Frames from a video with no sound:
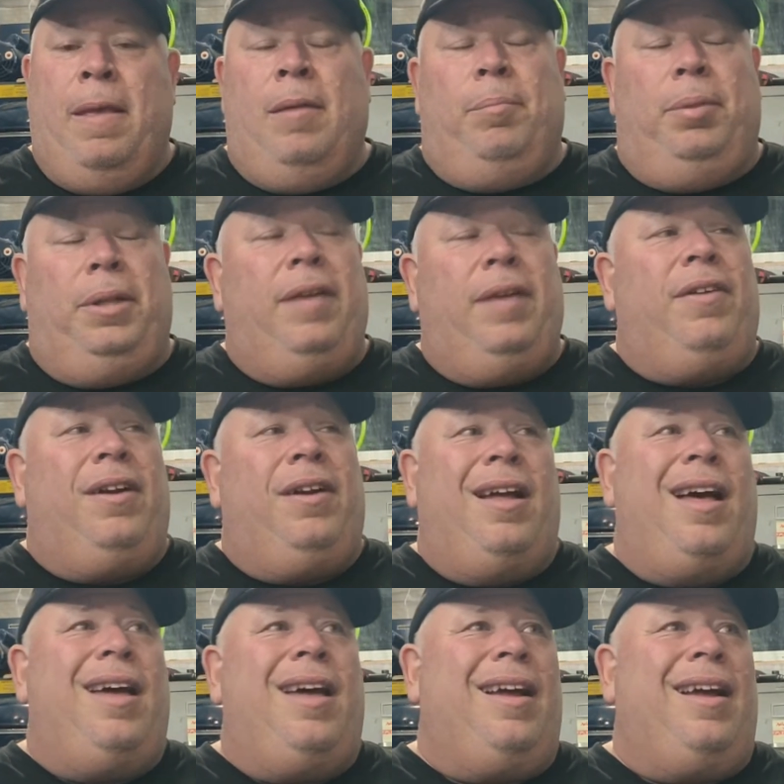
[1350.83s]
Believe it or
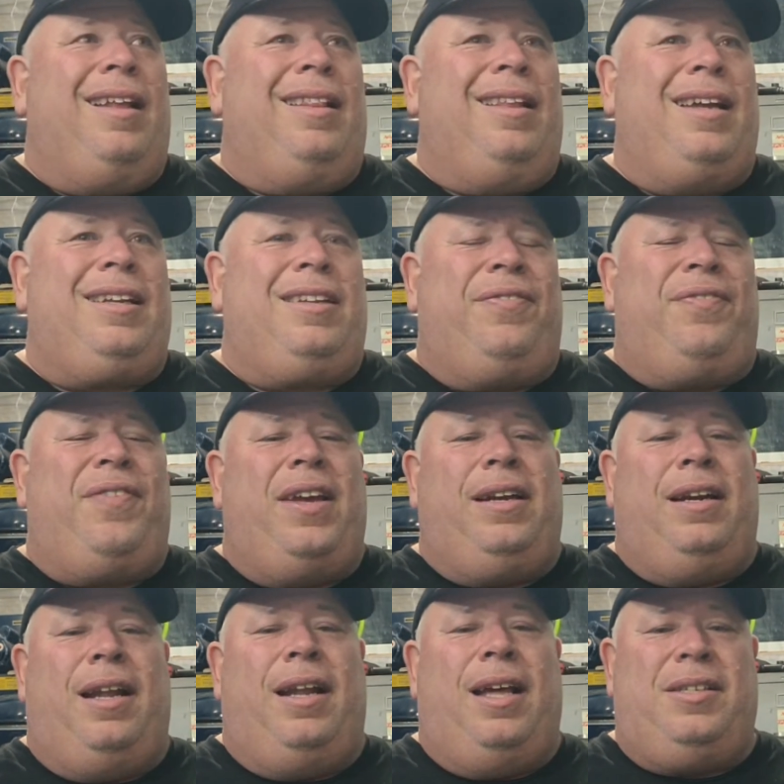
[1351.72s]
not, I'd like to
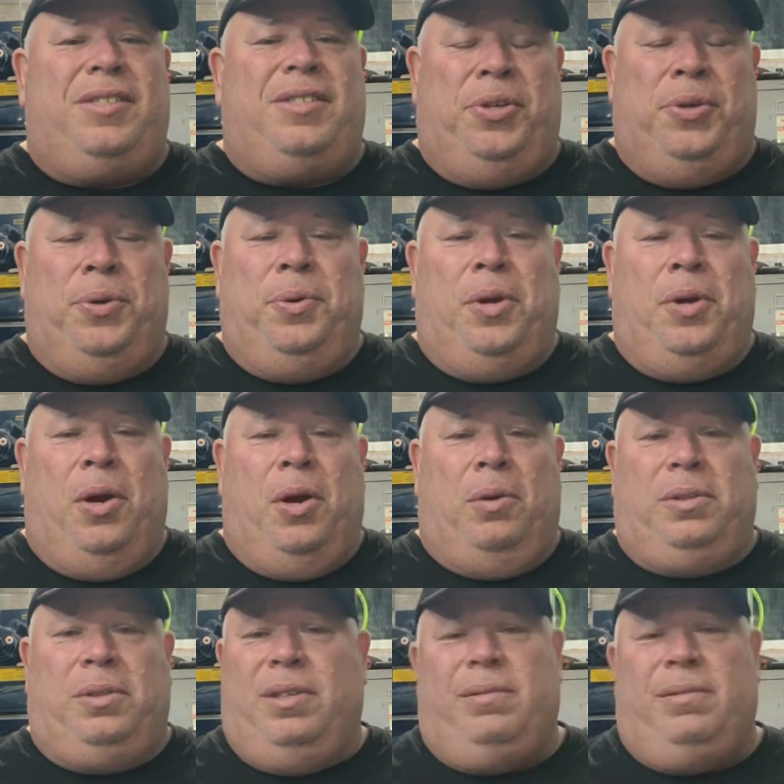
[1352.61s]
find a nice
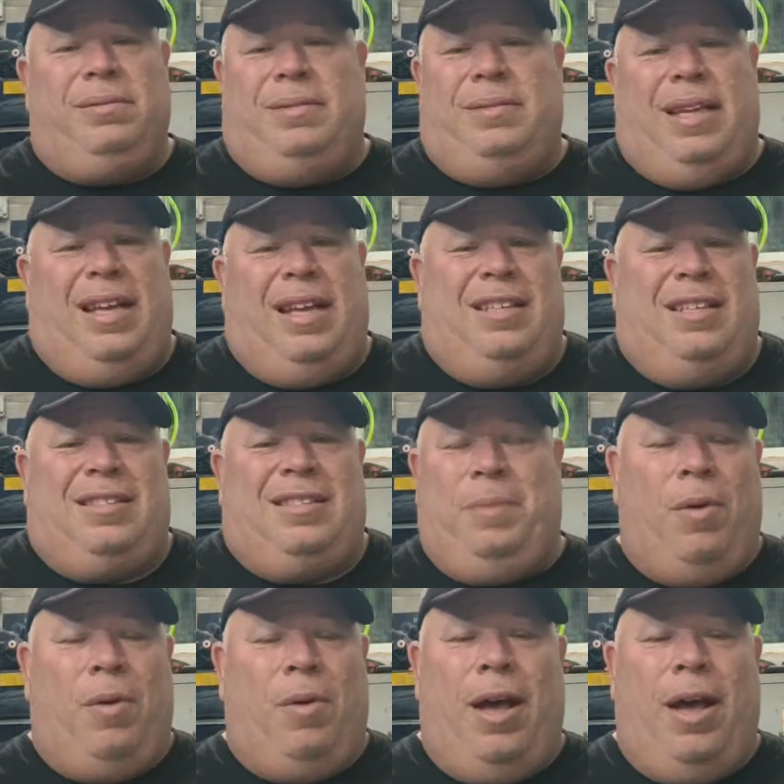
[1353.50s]
Yugo.
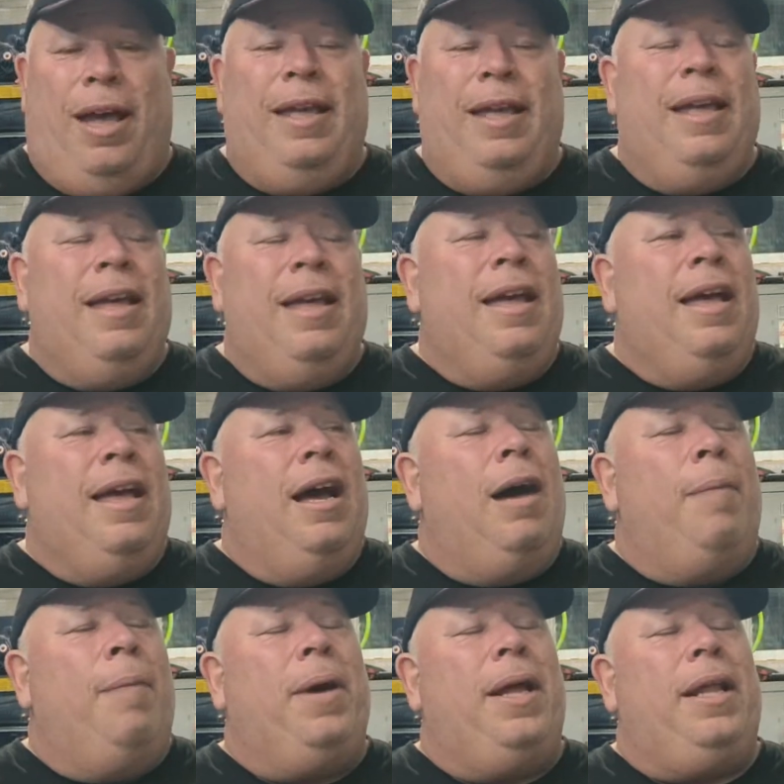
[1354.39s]
Don't ask me
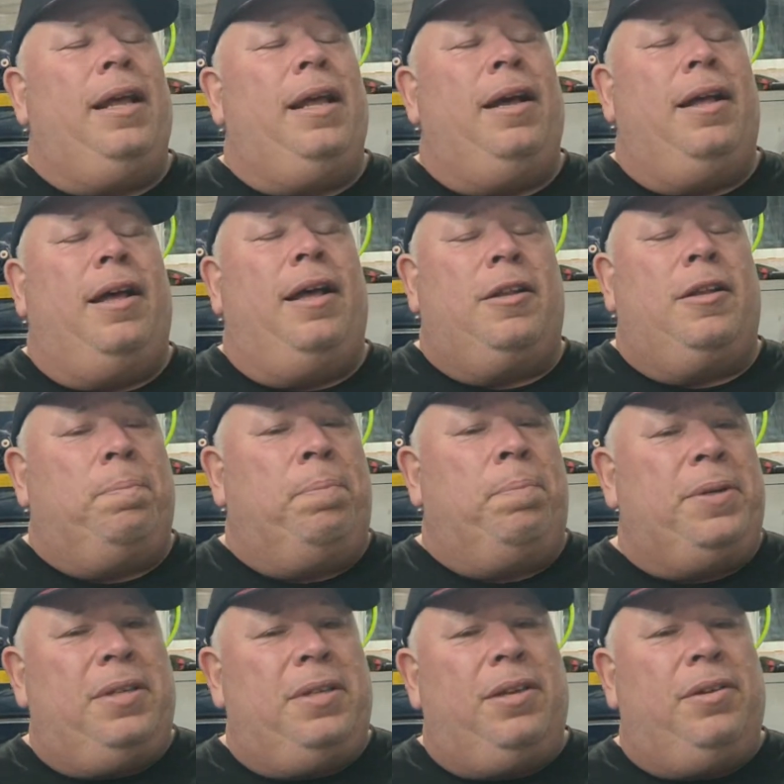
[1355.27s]
why.
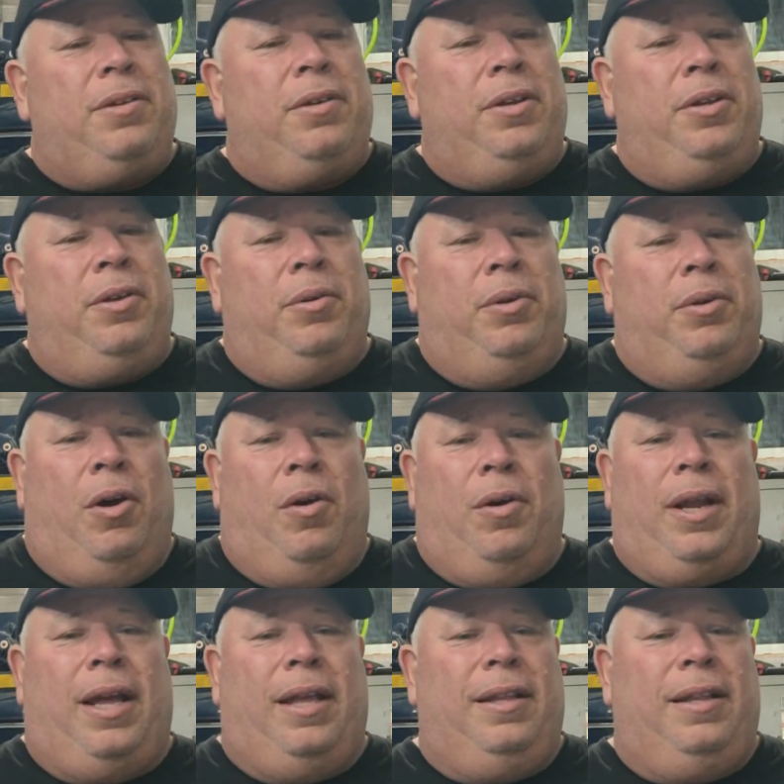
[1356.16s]
But a
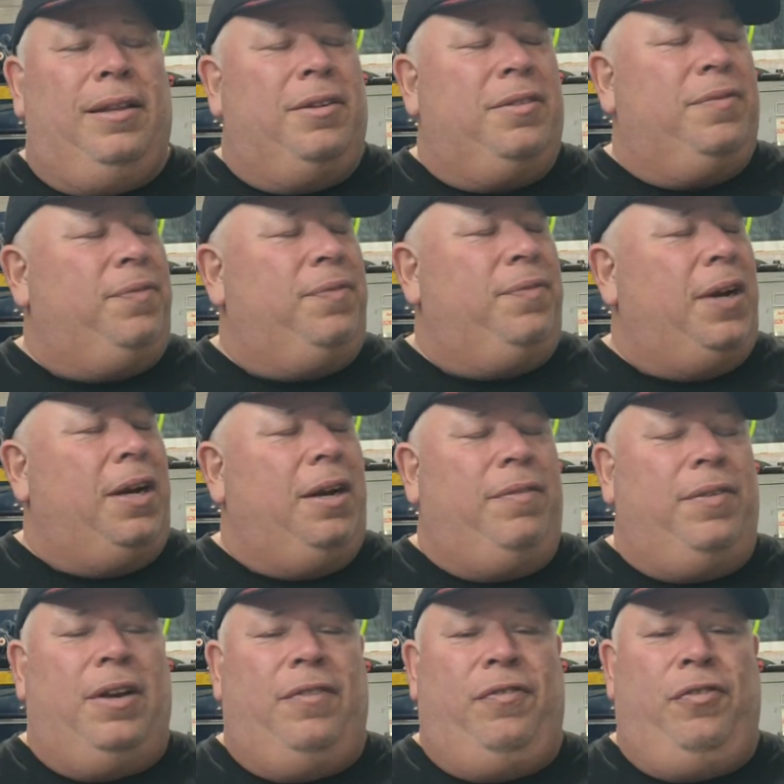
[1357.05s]
particular Yugo,
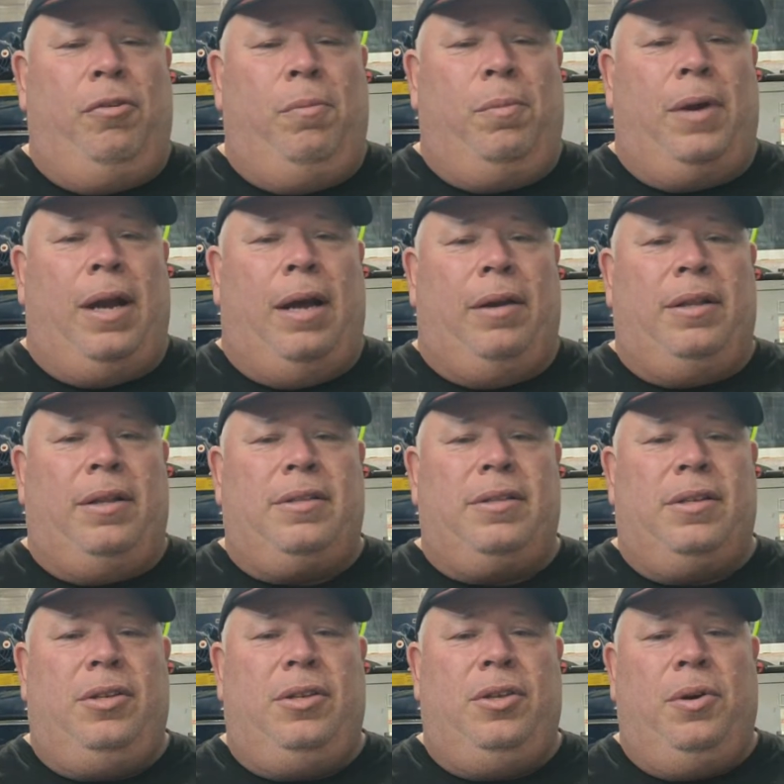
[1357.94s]
and there's very, very few of
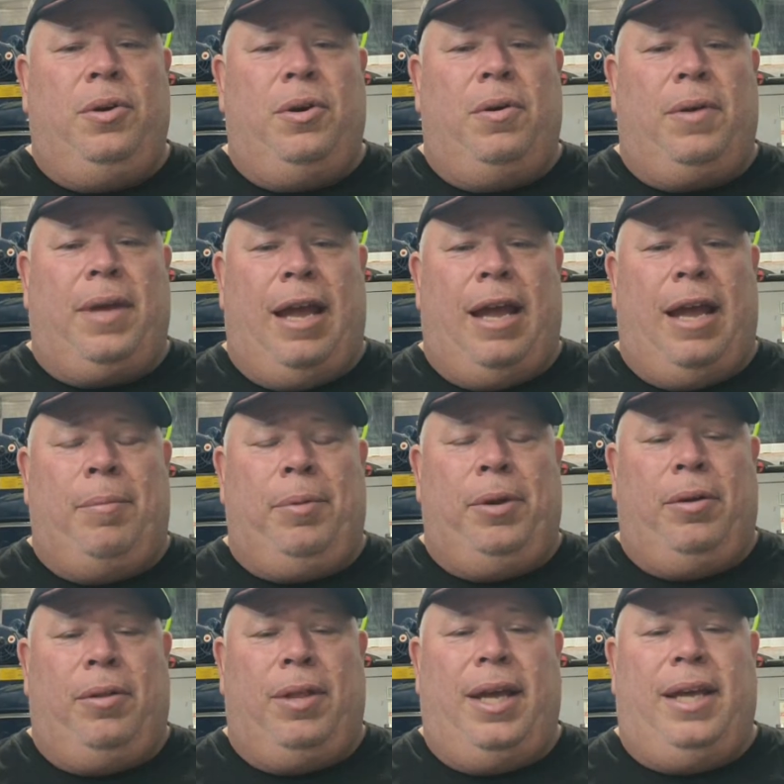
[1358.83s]
them around. It's a Yugo
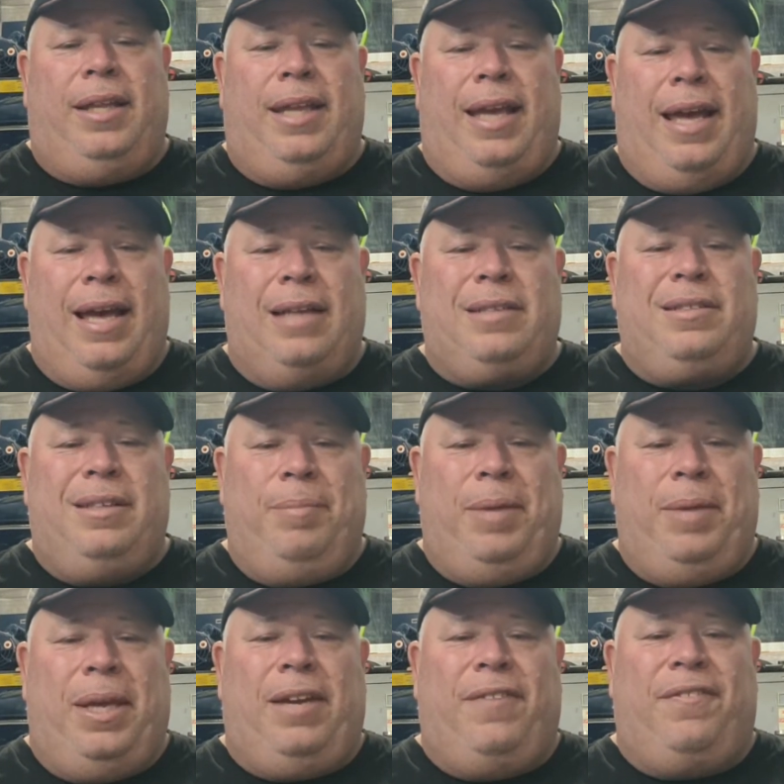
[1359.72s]
Cabriolet. They
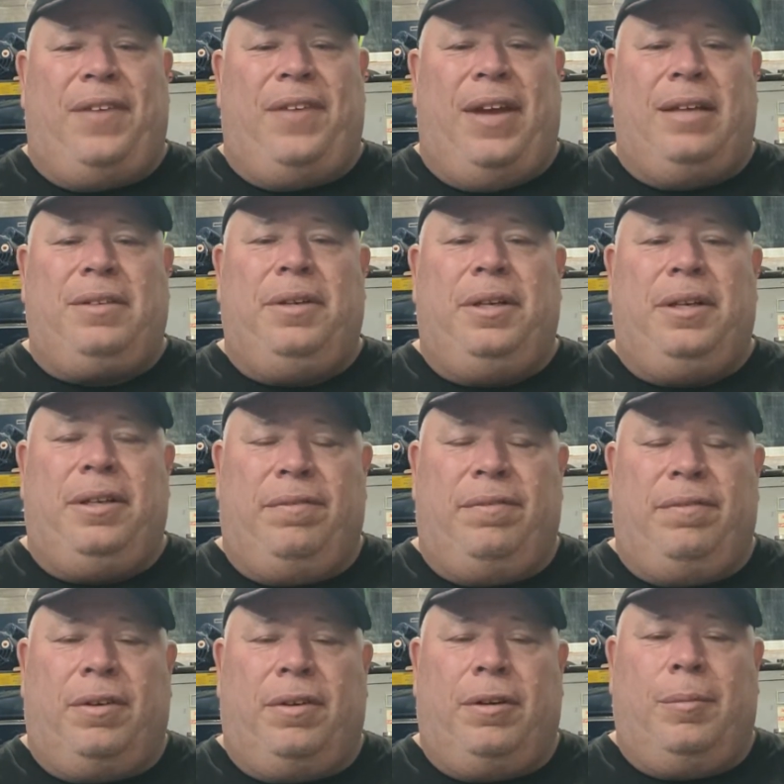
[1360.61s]
actually made a factory
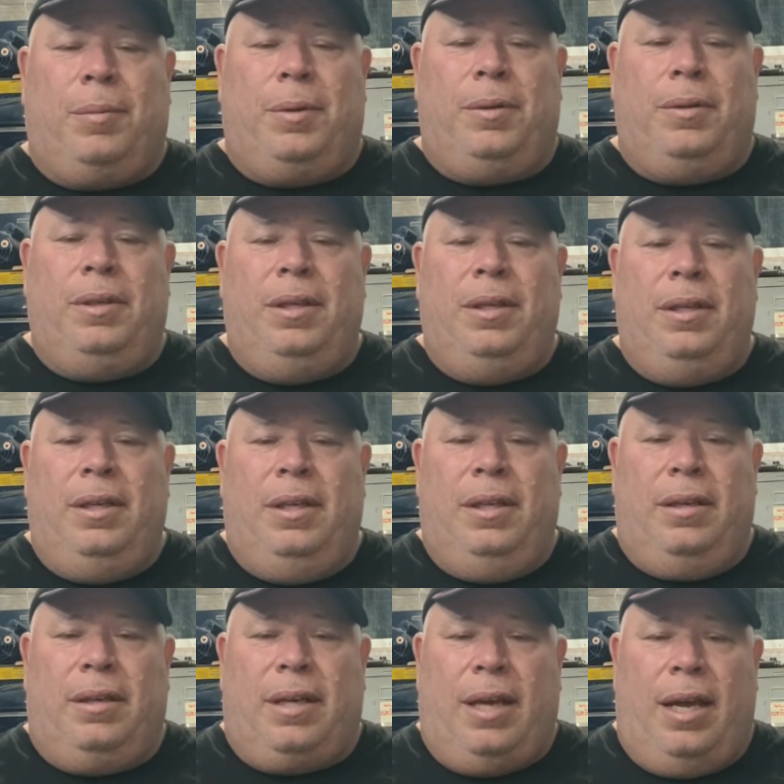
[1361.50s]
convertible.
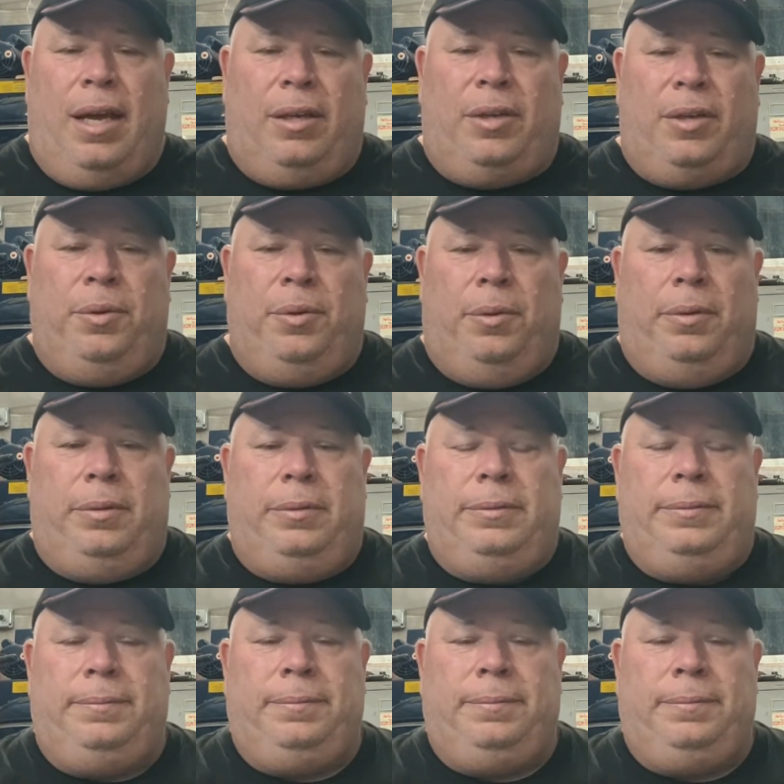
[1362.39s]
They're kind of cool.